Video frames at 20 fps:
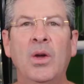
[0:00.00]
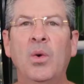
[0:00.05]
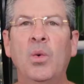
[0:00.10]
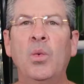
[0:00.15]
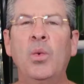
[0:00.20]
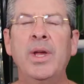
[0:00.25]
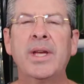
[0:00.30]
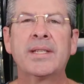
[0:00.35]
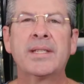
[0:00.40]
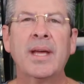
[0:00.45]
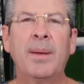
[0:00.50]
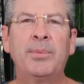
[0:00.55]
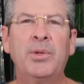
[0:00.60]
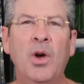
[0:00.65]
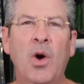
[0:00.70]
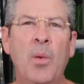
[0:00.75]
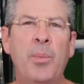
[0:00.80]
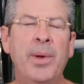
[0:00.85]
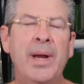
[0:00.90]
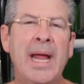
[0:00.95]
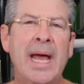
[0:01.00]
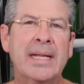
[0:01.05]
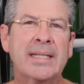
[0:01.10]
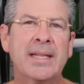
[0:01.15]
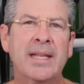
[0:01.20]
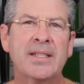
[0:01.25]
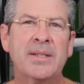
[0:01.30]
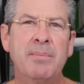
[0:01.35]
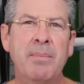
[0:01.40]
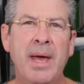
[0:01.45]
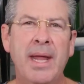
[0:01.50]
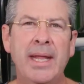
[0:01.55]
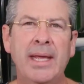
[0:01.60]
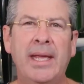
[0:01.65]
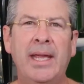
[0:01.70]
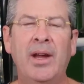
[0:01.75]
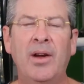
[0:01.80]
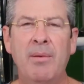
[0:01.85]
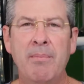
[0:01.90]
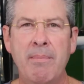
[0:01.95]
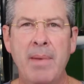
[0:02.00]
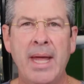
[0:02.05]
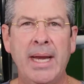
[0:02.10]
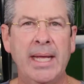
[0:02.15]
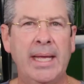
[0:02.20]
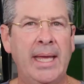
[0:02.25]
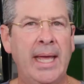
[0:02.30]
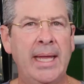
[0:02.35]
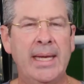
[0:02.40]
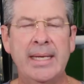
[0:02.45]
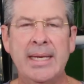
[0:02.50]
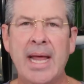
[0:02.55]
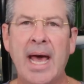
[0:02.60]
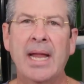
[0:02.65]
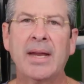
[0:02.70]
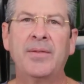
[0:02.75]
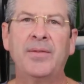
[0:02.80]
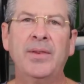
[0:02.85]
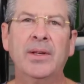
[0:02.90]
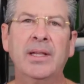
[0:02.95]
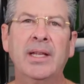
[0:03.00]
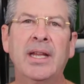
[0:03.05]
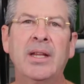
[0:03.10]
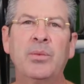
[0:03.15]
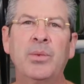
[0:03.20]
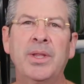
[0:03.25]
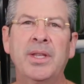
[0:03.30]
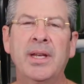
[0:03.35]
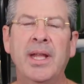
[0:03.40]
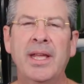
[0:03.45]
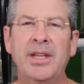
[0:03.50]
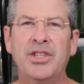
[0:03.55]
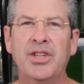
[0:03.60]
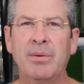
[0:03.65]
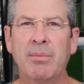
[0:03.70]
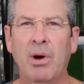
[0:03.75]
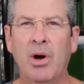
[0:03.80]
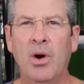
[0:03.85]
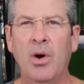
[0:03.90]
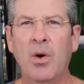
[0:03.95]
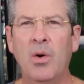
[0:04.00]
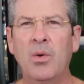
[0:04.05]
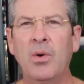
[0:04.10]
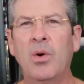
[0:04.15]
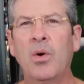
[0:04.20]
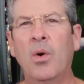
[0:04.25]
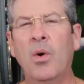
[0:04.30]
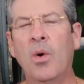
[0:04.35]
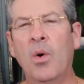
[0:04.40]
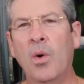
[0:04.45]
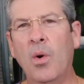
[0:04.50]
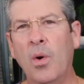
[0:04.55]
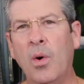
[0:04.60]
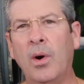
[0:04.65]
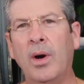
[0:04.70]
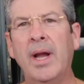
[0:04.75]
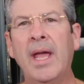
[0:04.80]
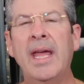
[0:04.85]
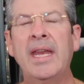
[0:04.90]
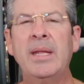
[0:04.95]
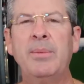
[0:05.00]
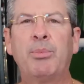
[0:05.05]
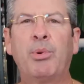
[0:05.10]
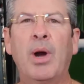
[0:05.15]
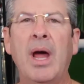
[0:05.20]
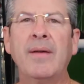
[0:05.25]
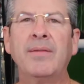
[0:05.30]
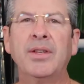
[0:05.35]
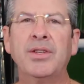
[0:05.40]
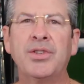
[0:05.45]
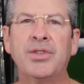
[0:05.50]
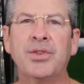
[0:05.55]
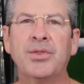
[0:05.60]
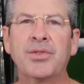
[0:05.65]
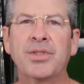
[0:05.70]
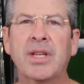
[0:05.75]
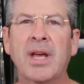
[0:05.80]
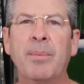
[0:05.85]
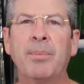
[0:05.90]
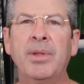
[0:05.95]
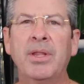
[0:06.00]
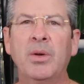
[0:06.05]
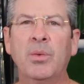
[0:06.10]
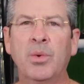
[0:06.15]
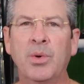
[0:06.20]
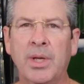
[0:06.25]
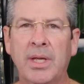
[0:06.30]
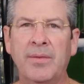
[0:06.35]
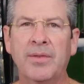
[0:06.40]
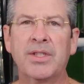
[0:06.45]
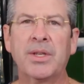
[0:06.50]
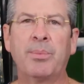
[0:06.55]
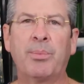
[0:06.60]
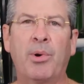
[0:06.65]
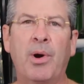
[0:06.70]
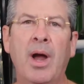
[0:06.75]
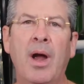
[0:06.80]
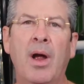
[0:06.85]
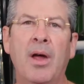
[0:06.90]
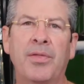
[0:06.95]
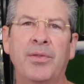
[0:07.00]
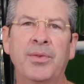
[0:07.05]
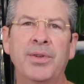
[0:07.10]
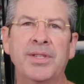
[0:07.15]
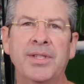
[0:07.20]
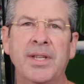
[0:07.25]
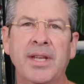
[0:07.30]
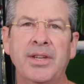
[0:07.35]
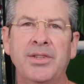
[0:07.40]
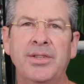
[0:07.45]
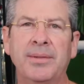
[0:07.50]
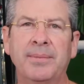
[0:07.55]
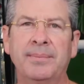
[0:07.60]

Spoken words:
We accept open access Medicare and Medicaid, not affiliated with an HMO or any private insurance company that will give us a prior authorization.